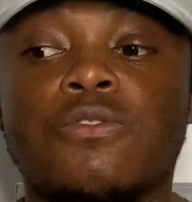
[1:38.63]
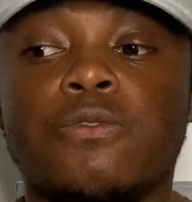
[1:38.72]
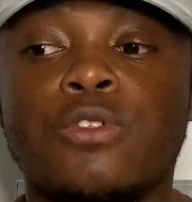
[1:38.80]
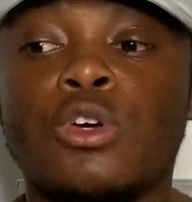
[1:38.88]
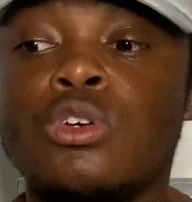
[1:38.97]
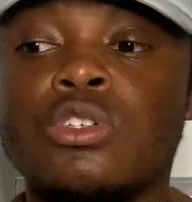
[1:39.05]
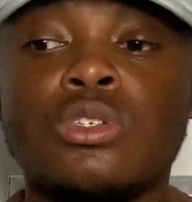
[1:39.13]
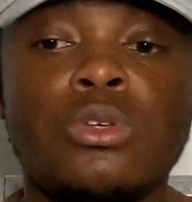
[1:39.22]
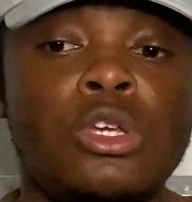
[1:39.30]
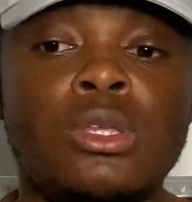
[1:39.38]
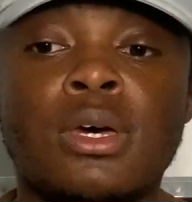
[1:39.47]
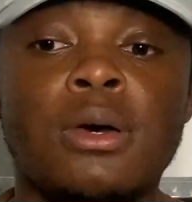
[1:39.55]
for those of
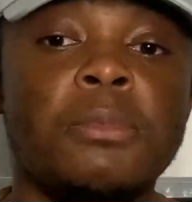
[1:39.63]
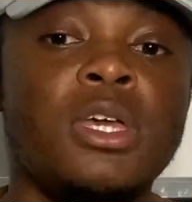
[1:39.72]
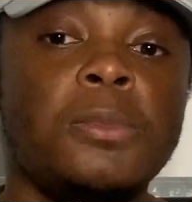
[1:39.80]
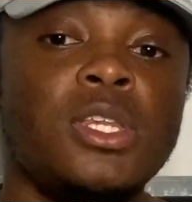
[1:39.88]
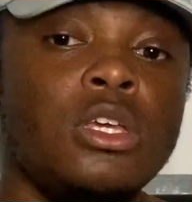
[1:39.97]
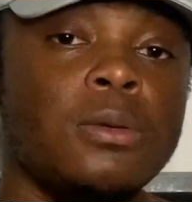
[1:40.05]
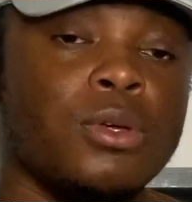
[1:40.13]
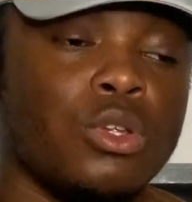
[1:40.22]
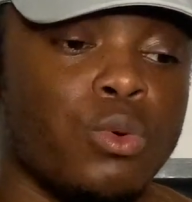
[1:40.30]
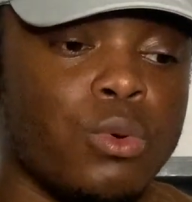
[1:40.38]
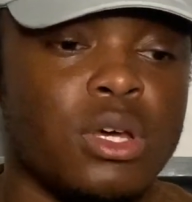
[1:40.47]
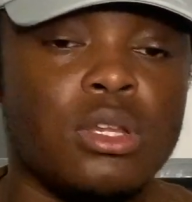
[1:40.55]
you that maybe deep in your
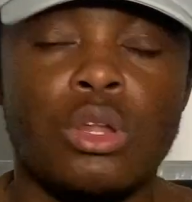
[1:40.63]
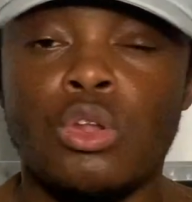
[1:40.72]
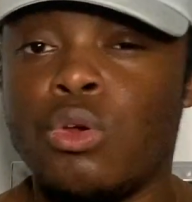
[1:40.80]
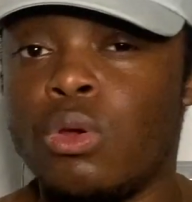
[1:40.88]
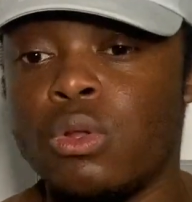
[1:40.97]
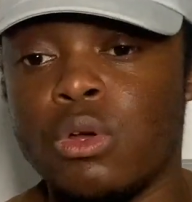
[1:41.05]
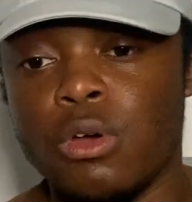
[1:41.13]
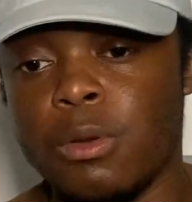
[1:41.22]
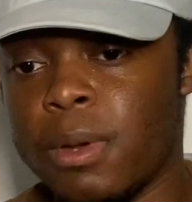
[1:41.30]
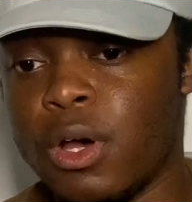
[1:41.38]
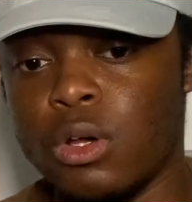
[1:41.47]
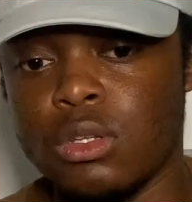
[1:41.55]
word and know a lot
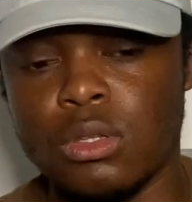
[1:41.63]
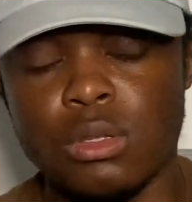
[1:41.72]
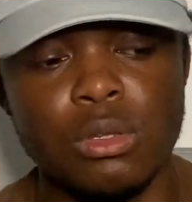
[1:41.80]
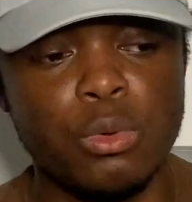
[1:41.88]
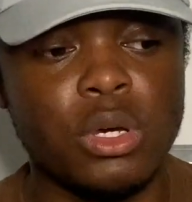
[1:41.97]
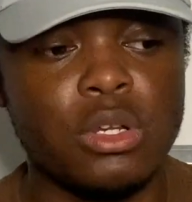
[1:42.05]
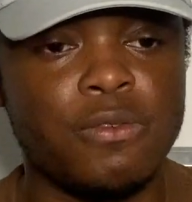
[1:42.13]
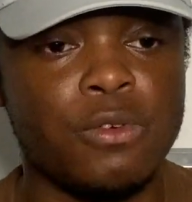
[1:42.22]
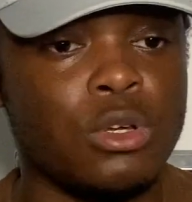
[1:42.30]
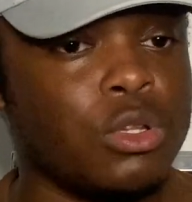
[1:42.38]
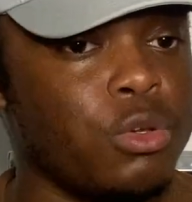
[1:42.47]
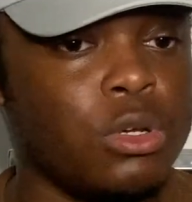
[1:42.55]
about the word of
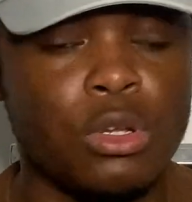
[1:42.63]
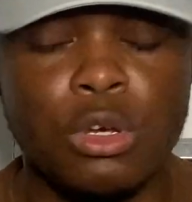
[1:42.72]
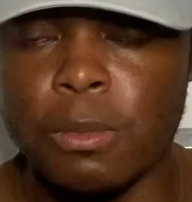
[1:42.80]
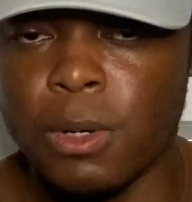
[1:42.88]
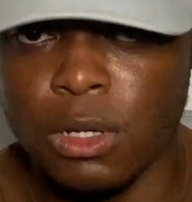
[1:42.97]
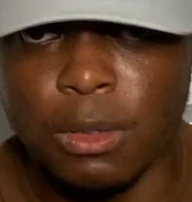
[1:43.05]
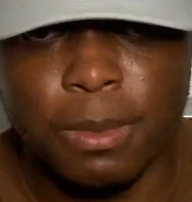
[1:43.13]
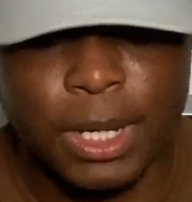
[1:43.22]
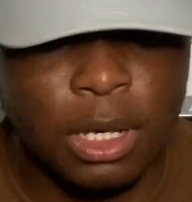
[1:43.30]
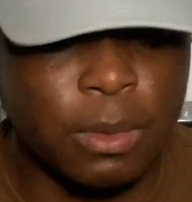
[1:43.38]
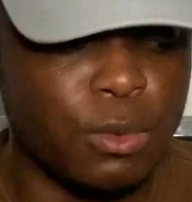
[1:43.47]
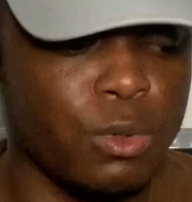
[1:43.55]
God, know a lot about the
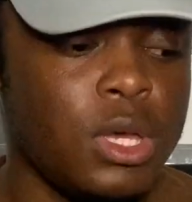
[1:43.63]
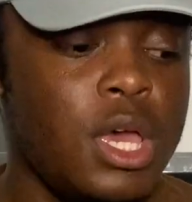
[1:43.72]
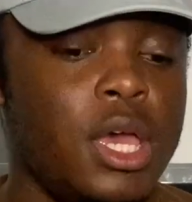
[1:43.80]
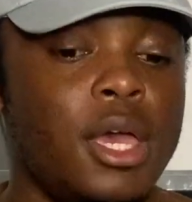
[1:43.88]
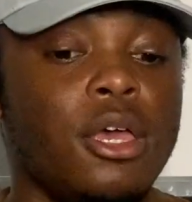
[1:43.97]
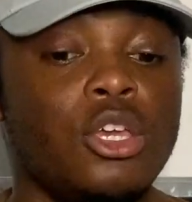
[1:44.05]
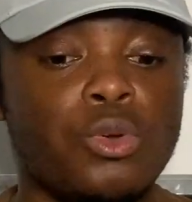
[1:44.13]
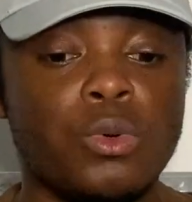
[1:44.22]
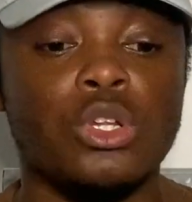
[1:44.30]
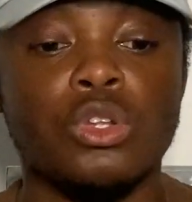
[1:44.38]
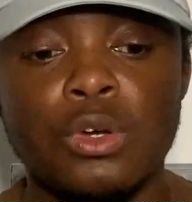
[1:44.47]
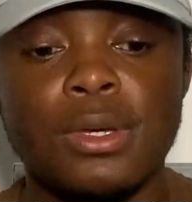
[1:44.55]
Bible, you
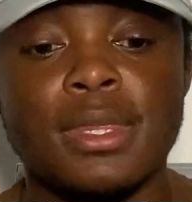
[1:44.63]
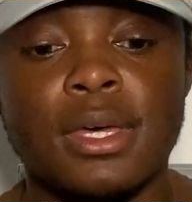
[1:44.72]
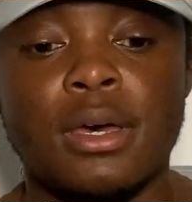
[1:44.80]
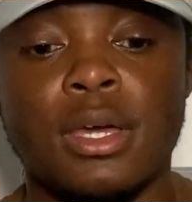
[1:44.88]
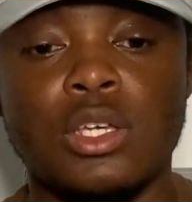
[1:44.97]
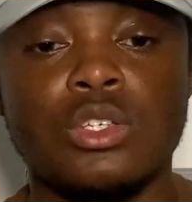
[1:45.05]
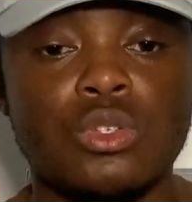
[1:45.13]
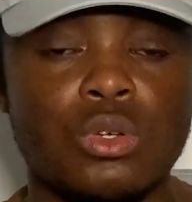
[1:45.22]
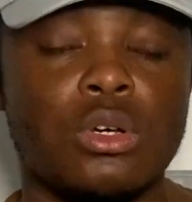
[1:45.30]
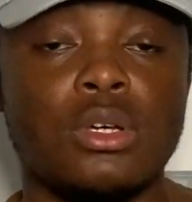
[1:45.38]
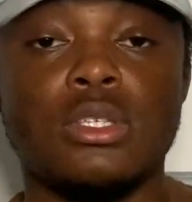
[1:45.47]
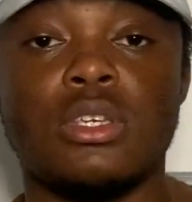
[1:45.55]
would know that it's
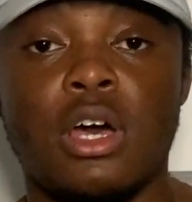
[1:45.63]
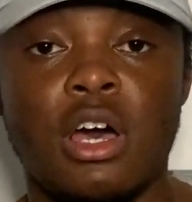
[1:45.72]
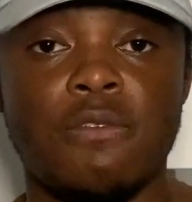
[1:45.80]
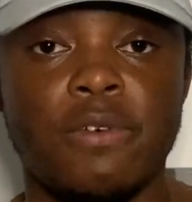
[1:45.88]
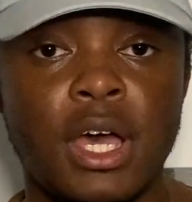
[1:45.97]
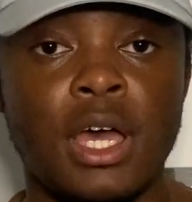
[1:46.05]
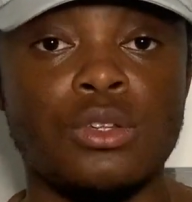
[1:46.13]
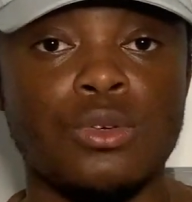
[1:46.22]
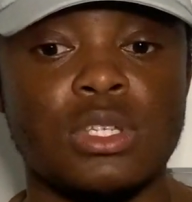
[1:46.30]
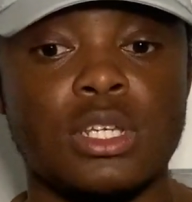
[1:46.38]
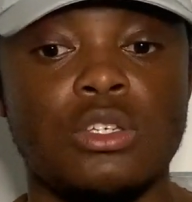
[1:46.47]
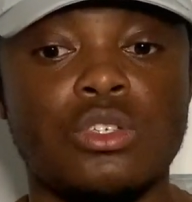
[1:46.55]
not good to have
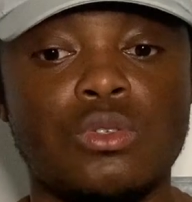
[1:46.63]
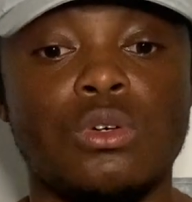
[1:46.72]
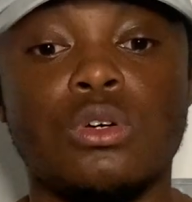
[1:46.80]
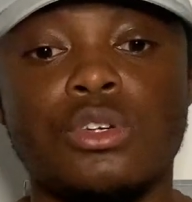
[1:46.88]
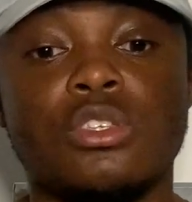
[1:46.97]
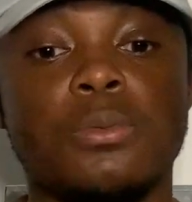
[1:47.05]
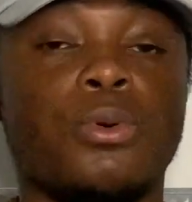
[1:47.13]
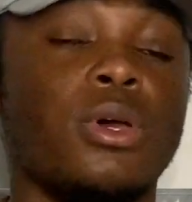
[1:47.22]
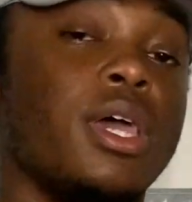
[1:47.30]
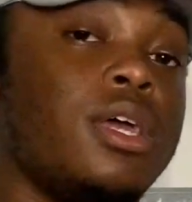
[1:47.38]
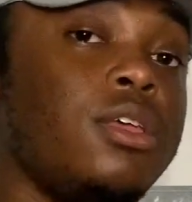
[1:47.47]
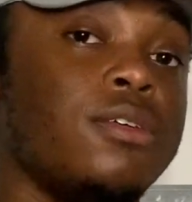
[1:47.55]
idols and it's not good to put
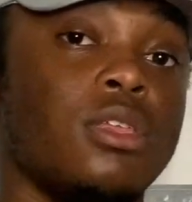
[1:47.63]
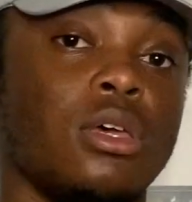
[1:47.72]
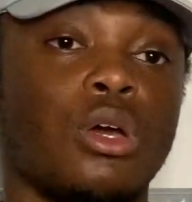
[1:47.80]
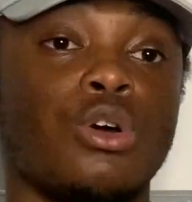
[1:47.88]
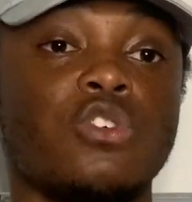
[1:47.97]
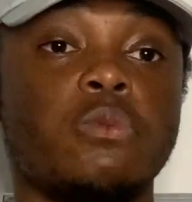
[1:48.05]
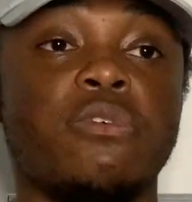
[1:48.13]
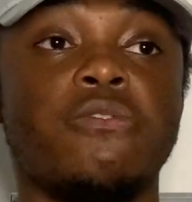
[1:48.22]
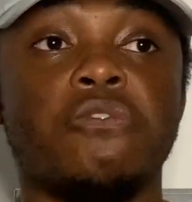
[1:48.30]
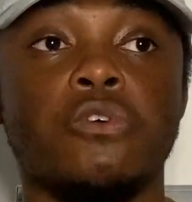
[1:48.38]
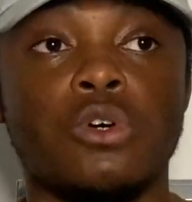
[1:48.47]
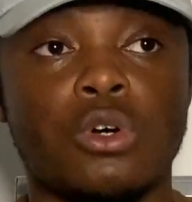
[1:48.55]
anything else
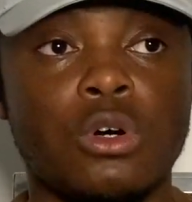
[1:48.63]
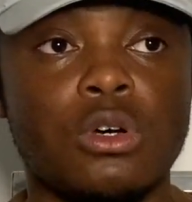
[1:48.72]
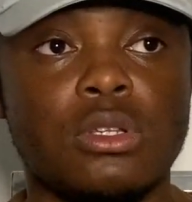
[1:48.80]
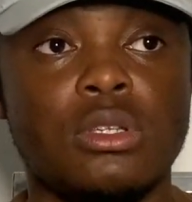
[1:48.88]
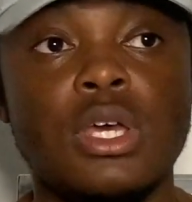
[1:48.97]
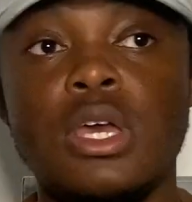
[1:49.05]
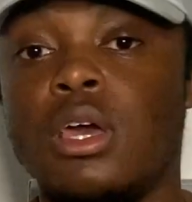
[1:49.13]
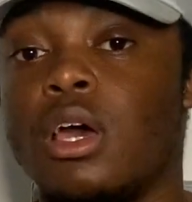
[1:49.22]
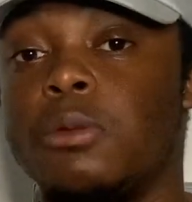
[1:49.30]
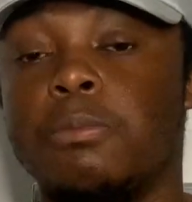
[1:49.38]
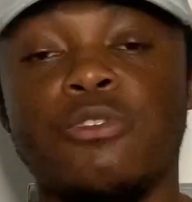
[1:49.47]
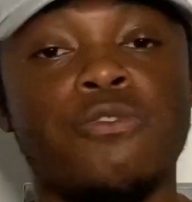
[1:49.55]
before God
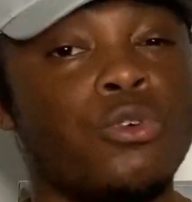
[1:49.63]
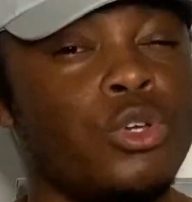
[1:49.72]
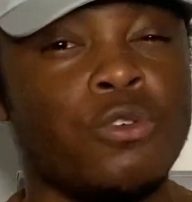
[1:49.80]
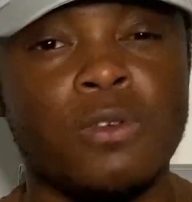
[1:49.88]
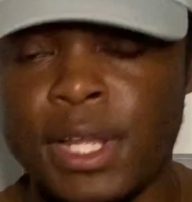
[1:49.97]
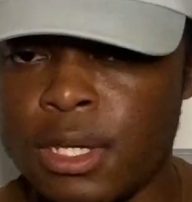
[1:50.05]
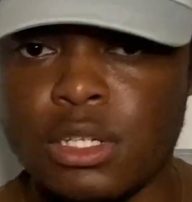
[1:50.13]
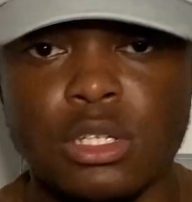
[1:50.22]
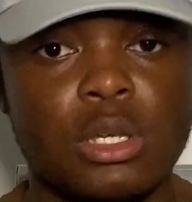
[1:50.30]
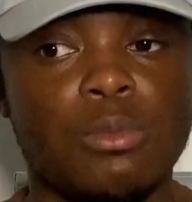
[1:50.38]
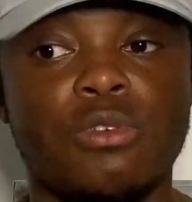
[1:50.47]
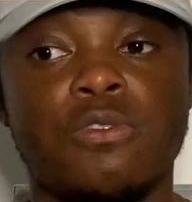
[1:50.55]
and before your
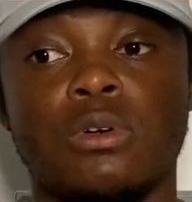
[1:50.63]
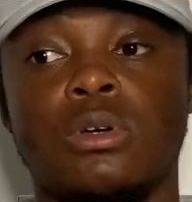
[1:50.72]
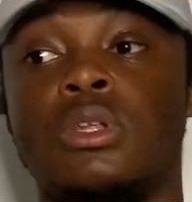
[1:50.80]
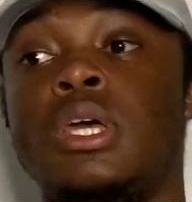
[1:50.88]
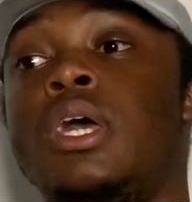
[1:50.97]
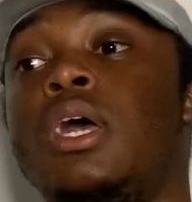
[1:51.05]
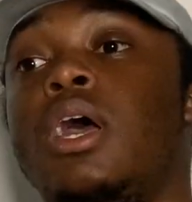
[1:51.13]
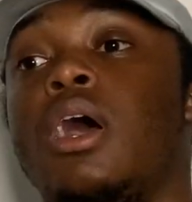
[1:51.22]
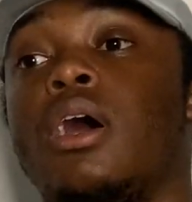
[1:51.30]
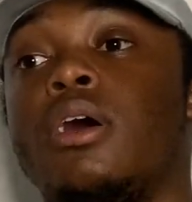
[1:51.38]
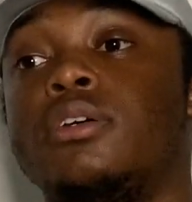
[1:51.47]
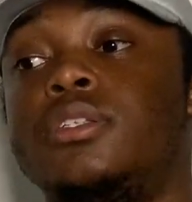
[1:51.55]
relationship with God.
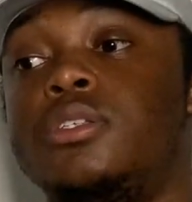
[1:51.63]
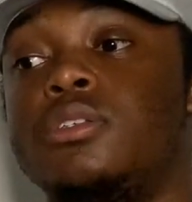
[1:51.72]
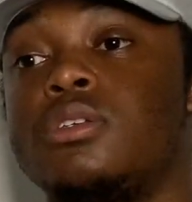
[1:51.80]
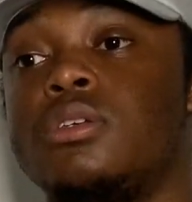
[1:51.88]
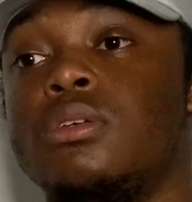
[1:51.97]
And